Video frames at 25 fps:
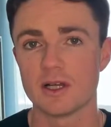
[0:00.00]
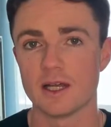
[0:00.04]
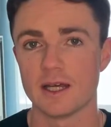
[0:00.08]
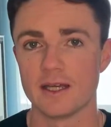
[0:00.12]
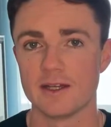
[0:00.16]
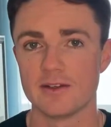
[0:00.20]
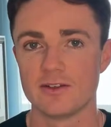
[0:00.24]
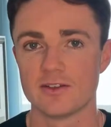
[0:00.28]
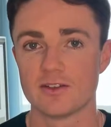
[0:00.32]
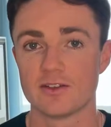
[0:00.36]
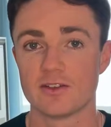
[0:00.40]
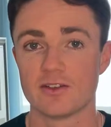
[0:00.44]

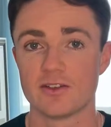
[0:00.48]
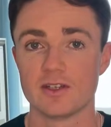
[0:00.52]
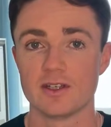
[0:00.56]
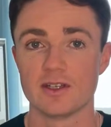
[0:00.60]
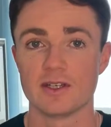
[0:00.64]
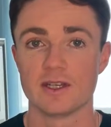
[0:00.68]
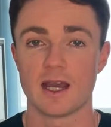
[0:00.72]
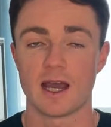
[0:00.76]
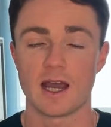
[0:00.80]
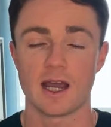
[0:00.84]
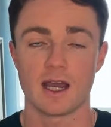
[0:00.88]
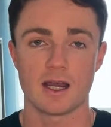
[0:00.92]

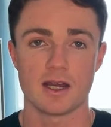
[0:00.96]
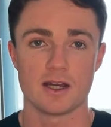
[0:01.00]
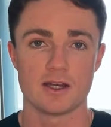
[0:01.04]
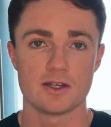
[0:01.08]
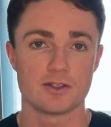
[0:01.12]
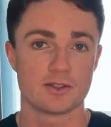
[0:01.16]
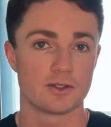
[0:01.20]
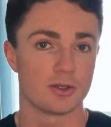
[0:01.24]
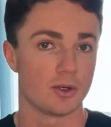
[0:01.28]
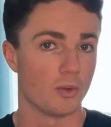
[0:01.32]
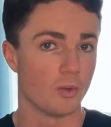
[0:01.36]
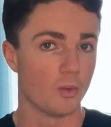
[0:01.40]
agency
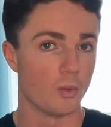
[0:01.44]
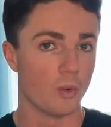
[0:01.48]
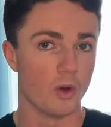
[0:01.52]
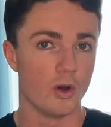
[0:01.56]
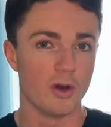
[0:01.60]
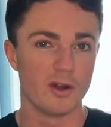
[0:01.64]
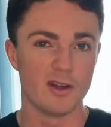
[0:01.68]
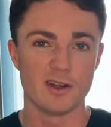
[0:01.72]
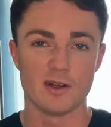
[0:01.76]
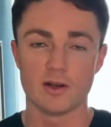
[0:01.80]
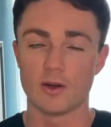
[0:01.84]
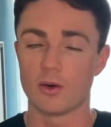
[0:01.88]
has
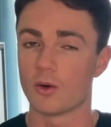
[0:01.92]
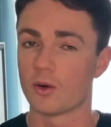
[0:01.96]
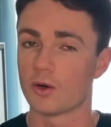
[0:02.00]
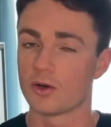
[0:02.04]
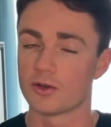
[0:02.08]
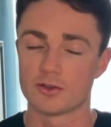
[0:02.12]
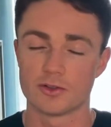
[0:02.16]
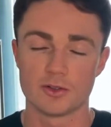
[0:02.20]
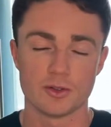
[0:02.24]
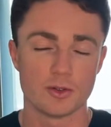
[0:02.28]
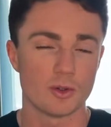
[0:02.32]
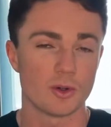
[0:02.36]
one or
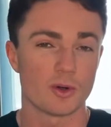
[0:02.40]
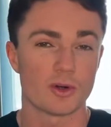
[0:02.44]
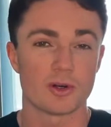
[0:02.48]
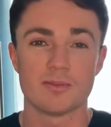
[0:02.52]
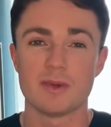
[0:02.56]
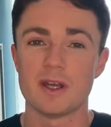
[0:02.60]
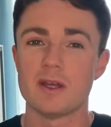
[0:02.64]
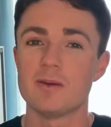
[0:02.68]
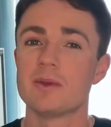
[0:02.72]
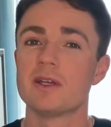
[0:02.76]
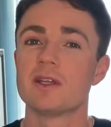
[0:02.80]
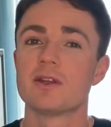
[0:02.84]
two or
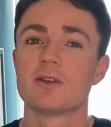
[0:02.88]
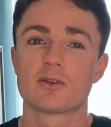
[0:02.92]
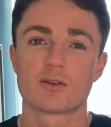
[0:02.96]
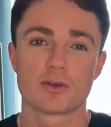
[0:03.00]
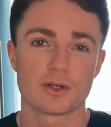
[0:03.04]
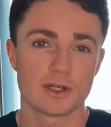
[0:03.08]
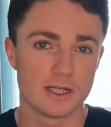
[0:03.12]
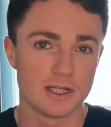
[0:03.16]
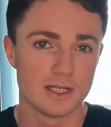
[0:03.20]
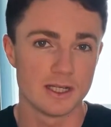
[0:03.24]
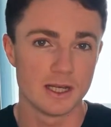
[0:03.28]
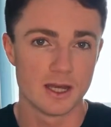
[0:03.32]
maybe
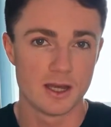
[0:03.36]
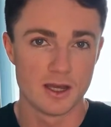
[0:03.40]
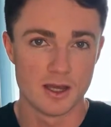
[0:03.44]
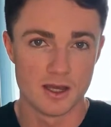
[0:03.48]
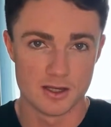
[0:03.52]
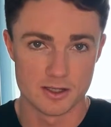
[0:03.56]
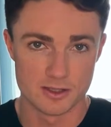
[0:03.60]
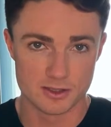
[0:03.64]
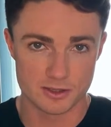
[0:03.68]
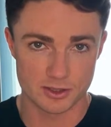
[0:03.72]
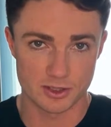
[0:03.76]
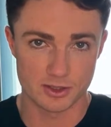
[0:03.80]
three
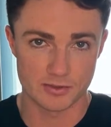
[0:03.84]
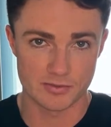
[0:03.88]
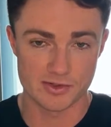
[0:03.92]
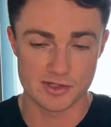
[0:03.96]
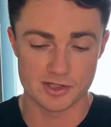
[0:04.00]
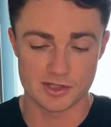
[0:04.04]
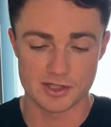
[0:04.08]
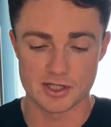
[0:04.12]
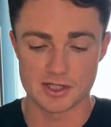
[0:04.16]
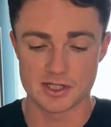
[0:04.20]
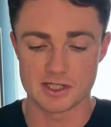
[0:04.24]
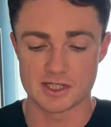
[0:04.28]

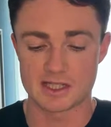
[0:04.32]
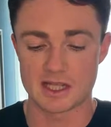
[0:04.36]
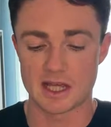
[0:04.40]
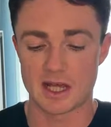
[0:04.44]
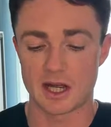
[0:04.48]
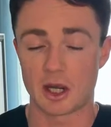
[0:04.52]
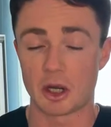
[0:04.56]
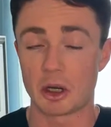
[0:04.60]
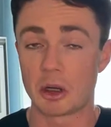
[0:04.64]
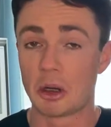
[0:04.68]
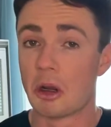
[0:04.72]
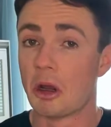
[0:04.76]
services that
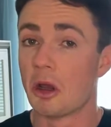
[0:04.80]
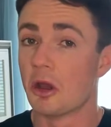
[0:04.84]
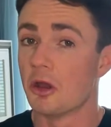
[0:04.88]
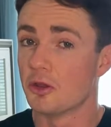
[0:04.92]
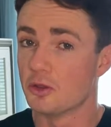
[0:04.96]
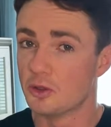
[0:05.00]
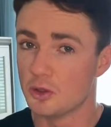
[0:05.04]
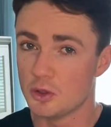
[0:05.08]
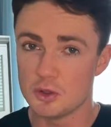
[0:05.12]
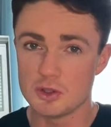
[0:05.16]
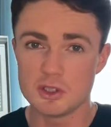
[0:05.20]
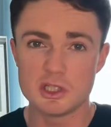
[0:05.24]
are
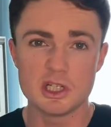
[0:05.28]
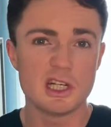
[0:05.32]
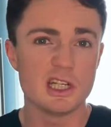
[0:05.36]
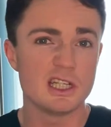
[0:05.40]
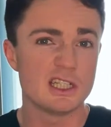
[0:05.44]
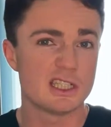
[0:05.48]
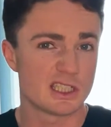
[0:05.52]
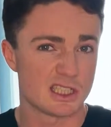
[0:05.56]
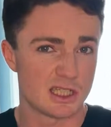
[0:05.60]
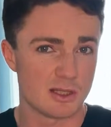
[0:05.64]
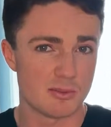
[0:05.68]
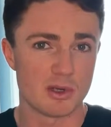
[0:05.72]
usually
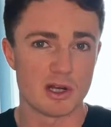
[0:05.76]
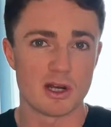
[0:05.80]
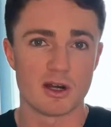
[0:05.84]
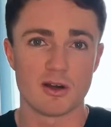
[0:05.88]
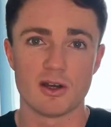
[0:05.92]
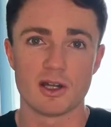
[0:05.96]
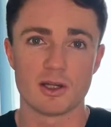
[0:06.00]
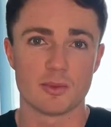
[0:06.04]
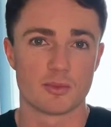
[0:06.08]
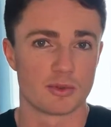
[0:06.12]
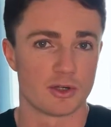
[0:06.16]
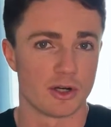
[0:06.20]

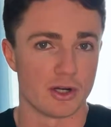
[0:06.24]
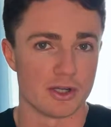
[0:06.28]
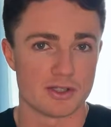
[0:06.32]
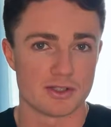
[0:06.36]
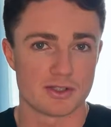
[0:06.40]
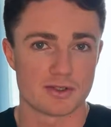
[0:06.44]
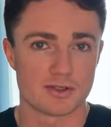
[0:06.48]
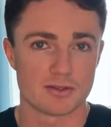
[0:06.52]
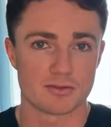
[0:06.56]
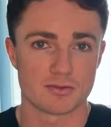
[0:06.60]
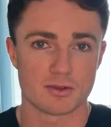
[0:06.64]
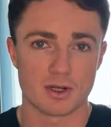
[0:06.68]
similarly
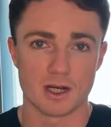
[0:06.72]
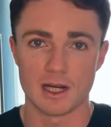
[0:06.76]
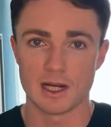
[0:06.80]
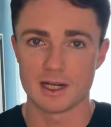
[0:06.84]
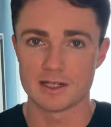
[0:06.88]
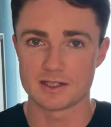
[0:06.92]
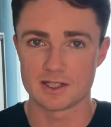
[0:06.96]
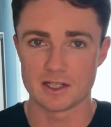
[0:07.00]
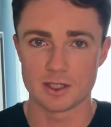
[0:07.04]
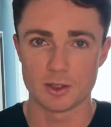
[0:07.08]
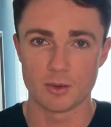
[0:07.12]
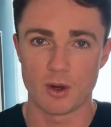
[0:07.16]
priced, right?
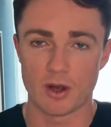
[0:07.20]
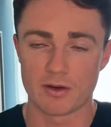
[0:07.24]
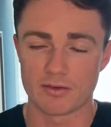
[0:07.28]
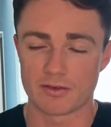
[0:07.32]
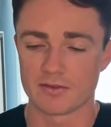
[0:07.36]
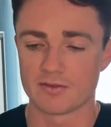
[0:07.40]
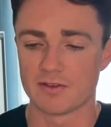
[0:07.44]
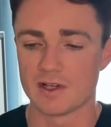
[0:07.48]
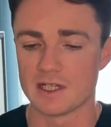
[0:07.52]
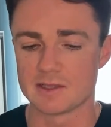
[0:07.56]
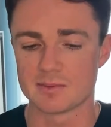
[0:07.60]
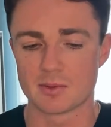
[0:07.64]
Let's say you offer
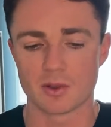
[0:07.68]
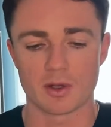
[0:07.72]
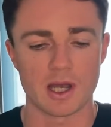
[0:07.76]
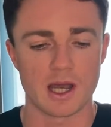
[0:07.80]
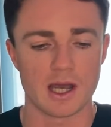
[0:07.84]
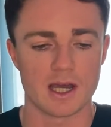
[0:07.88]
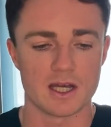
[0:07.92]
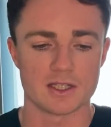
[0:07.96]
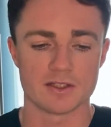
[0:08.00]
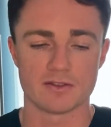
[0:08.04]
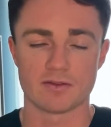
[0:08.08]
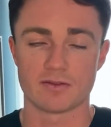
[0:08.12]
Facebook
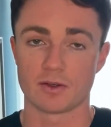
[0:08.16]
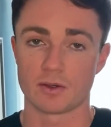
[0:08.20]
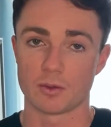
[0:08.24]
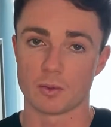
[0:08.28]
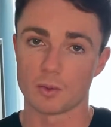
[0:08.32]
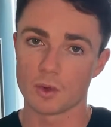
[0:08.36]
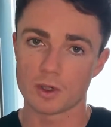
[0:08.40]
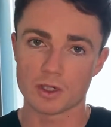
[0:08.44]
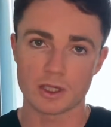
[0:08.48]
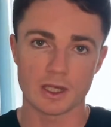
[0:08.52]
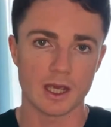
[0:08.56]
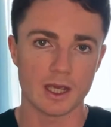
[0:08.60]
ads for
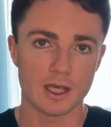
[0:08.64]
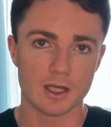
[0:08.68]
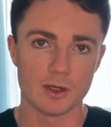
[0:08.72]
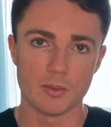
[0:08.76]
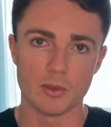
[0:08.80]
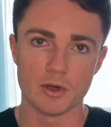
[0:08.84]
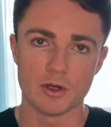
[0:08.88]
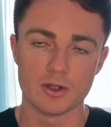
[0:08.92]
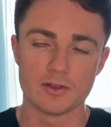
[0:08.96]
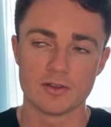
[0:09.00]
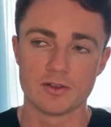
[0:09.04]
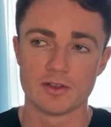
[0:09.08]
1K a
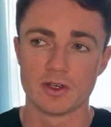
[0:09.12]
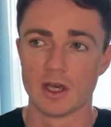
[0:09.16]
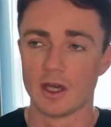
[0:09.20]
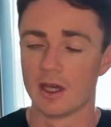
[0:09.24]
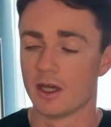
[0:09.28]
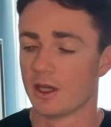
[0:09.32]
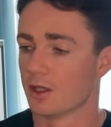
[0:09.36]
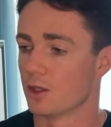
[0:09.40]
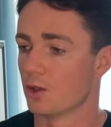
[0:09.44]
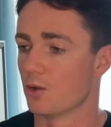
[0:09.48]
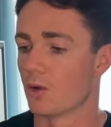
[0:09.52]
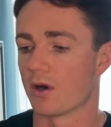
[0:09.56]
month,
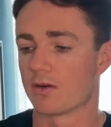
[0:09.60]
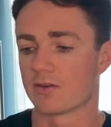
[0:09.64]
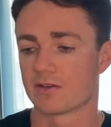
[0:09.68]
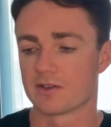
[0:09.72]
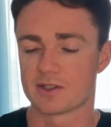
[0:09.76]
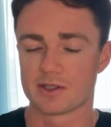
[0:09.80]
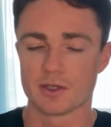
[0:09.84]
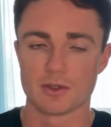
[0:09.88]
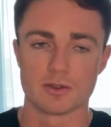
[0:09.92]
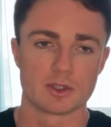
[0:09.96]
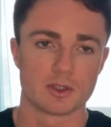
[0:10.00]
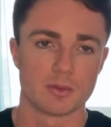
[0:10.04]
you offer
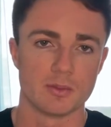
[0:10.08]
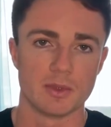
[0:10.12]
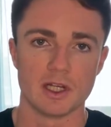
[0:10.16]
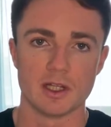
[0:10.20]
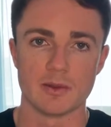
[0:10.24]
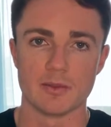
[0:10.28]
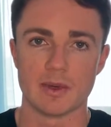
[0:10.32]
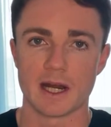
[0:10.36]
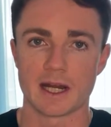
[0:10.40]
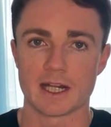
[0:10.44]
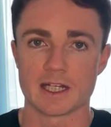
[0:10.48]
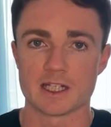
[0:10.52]
social
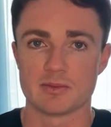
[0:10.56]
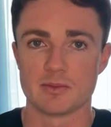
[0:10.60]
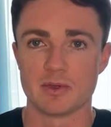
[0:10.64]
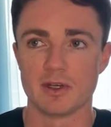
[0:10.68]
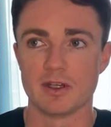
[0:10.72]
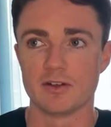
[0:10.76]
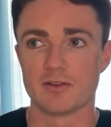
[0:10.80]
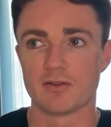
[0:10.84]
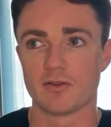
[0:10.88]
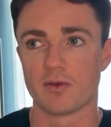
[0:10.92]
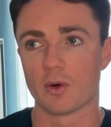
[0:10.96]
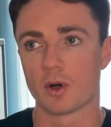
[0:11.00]
media
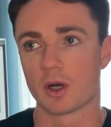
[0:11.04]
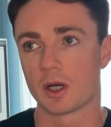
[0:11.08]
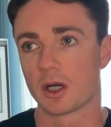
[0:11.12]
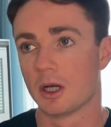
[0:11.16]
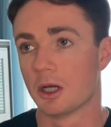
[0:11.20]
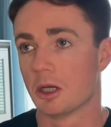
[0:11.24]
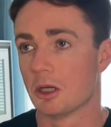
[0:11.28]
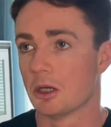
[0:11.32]
management for